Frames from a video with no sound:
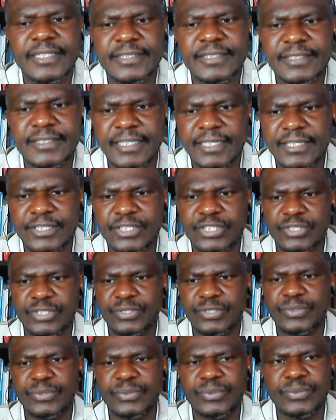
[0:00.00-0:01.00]

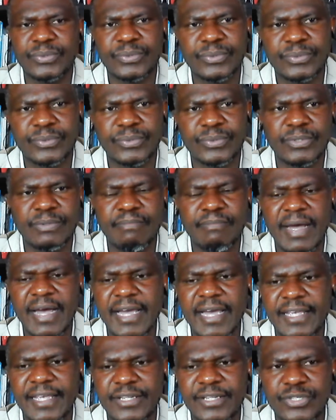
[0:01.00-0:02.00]
just to
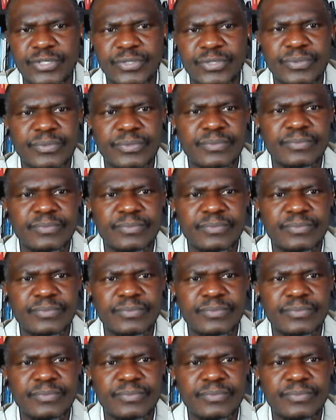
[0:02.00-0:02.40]
remind you